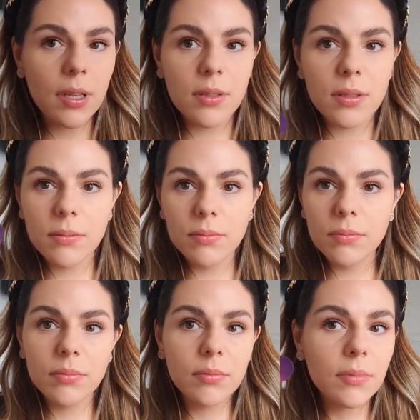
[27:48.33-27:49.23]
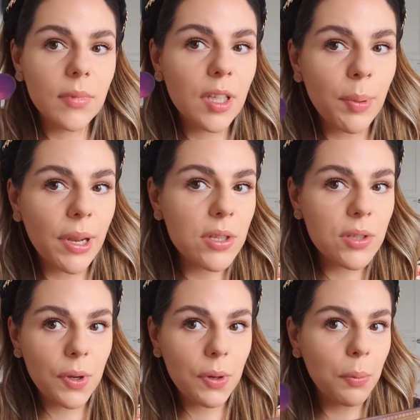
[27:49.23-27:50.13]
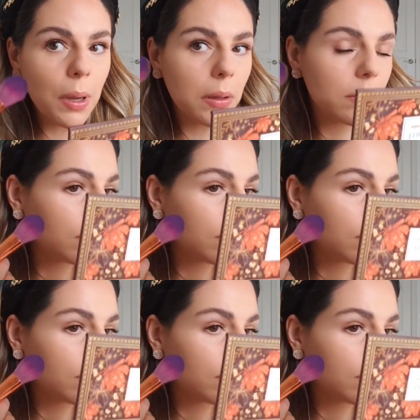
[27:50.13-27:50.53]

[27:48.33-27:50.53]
it blends very well.